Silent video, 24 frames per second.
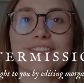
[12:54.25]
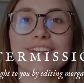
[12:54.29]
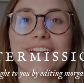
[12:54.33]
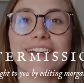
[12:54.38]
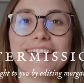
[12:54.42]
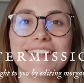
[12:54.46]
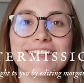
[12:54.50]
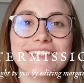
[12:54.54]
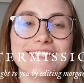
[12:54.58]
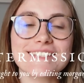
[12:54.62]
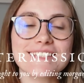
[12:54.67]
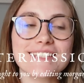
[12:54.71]

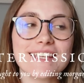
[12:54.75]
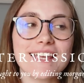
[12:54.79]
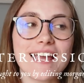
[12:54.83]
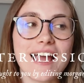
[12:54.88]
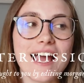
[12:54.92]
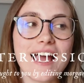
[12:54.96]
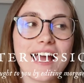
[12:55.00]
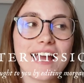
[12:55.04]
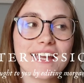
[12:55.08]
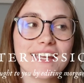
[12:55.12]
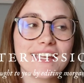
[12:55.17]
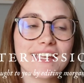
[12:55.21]
friends,
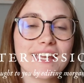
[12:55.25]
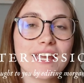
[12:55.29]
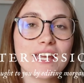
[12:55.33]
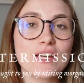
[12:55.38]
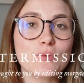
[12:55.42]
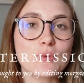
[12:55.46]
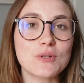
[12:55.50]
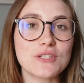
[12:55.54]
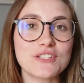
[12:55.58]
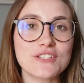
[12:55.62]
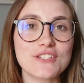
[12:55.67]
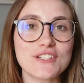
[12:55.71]
I
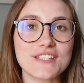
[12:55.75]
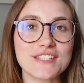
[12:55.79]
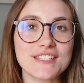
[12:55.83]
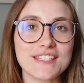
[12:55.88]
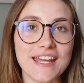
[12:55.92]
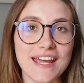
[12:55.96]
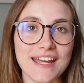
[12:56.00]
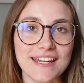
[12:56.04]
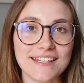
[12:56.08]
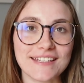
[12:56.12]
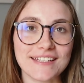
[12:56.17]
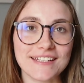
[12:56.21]
was just
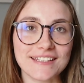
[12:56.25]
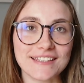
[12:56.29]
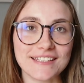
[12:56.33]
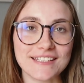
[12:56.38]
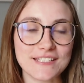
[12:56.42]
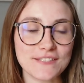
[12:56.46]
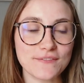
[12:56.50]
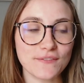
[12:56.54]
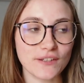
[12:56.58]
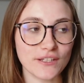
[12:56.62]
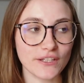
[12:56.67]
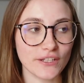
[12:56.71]
editing
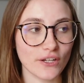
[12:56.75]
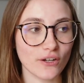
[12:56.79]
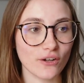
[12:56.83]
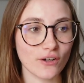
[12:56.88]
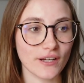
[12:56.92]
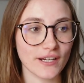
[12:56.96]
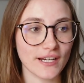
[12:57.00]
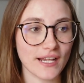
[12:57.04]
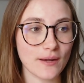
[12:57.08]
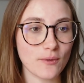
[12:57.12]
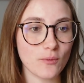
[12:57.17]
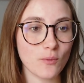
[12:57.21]
this video
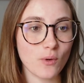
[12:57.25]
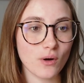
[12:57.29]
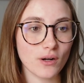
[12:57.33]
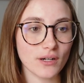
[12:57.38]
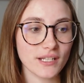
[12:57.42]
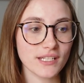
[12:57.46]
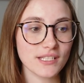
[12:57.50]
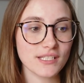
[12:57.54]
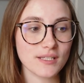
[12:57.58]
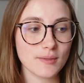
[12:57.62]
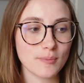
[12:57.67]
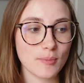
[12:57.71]
and I
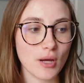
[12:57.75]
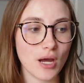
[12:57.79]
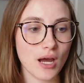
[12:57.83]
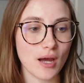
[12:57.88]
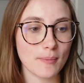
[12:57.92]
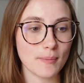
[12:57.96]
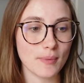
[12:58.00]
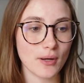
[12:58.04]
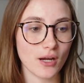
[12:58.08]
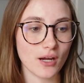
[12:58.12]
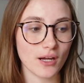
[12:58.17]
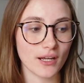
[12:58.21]
wanted to
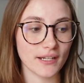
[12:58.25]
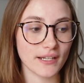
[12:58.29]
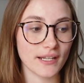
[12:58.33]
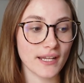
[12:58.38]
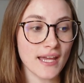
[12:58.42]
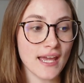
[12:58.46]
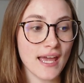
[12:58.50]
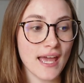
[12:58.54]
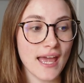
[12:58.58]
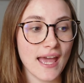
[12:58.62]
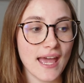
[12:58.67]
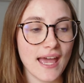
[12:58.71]
pop on
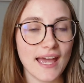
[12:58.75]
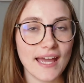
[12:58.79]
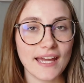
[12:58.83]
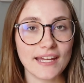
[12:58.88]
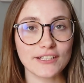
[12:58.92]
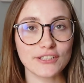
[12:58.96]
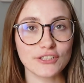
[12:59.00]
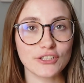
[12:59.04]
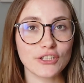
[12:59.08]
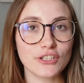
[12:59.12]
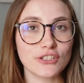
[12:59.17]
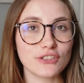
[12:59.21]

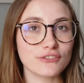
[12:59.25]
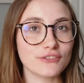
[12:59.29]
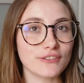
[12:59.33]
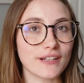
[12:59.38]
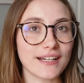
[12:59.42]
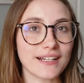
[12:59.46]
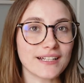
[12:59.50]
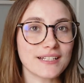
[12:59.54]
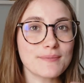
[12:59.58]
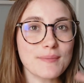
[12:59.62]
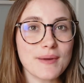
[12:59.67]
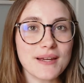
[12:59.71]
and
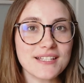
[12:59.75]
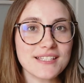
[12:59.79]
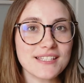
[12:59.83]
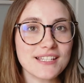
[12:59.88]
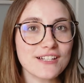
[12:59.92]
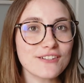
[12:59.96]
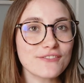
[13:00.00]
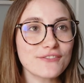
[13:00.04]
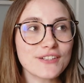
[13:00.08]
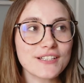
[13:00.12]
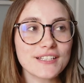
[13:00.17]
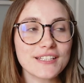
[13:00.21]
correct
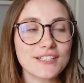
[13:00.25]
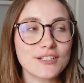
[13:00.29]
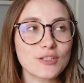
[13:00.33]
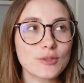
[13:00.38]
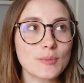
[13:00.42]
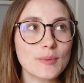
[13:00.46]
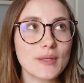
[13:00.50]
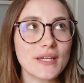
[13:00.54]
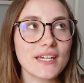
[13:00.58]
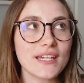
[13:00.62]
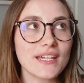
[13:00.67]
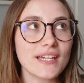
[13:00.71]
myself a little
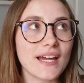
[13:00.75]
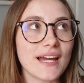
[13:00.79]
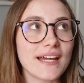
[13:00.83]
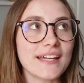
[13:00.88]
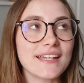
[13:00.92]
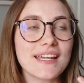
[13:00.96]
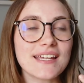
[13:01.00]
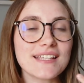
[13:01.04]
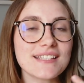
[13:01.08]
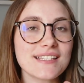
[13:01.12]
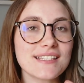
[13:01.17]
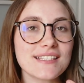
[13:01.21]
bit. I
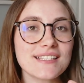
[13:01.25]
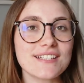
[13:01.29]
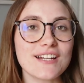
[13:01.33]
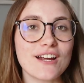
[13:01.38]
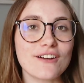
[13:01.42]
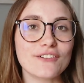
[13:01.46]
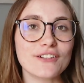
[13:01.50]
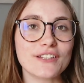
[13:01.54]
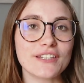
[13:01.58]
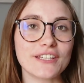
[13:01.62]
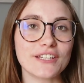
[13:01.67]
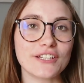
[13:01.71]
guess it's
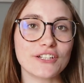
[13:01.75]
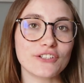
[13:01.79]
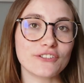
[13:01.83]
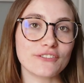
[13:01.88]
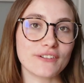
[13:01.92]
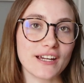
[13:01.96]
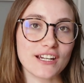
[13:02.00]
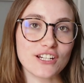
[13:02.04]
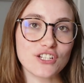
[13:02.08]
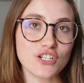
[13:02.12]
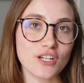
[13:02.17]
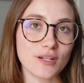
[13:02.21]
not really a
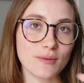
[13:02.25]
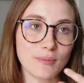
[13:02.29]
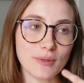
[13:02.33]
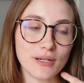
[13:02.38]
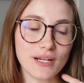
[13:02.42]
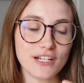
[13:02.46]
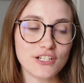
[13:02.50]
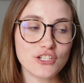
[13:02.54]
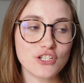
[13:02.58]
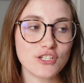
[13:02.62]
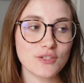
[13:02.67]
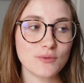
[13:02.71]
correction, but
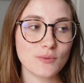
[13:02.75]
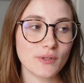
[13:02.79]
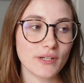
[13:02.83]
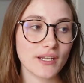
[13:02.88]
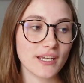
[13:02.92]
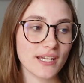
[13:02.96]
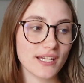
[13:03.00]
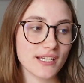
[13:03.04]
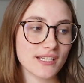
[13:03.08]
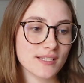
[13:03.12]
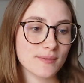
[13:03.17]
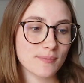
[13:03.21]
I just want
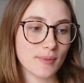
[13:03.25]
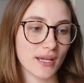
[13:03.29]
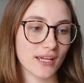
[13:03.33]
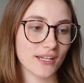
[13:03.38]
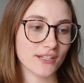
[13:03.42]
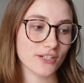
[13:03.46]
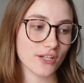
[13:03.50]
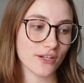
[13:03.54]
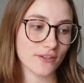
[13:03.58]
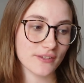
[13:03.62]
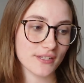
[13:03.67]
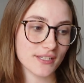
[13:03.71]
to
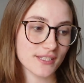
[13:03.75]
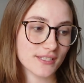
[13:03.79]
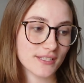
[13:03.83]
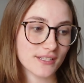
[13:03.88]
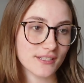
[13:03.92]
expand on this